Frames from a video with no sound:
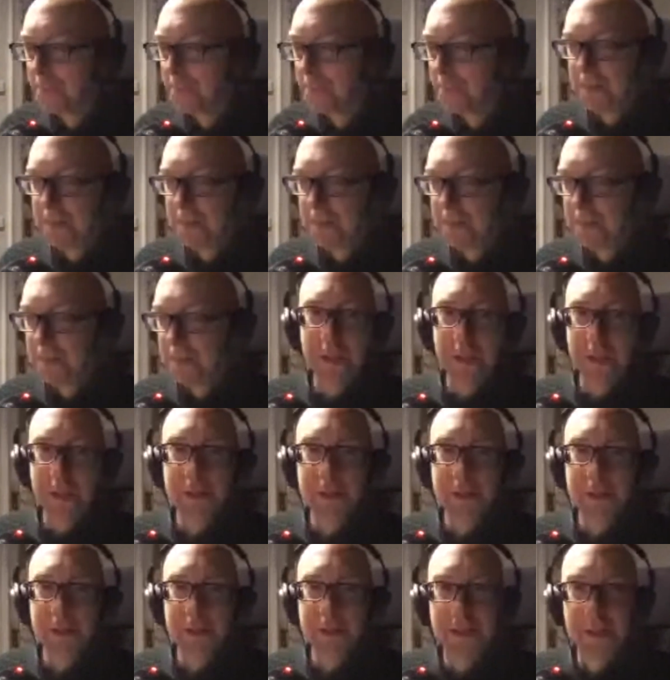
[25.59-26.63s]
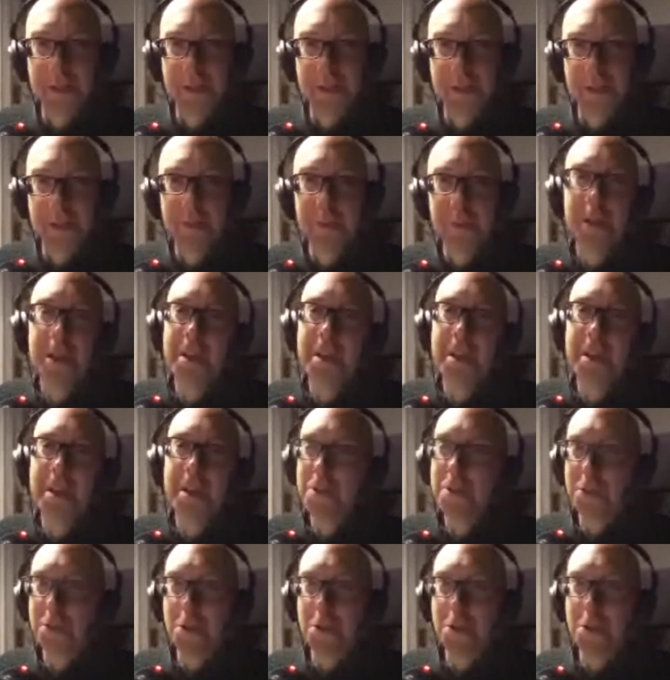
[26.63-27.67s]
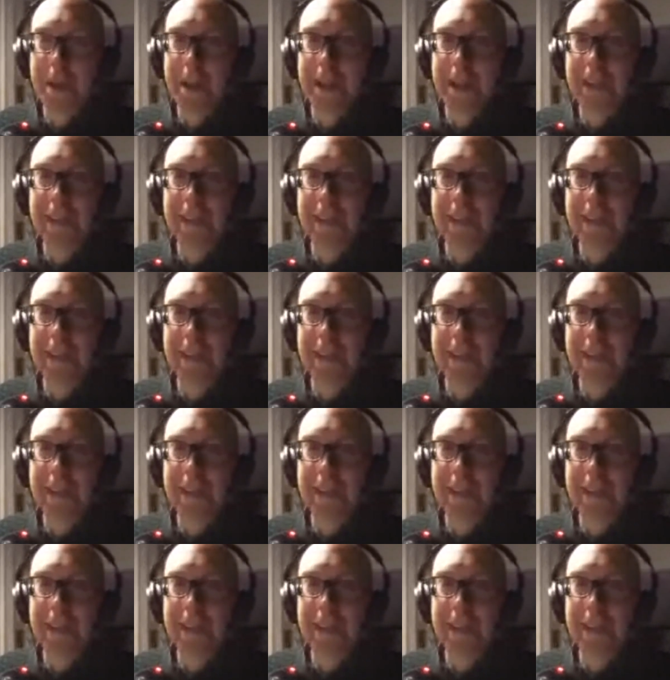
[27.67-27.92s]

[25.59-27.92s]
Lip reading: one of our co-hosts, so not too bad.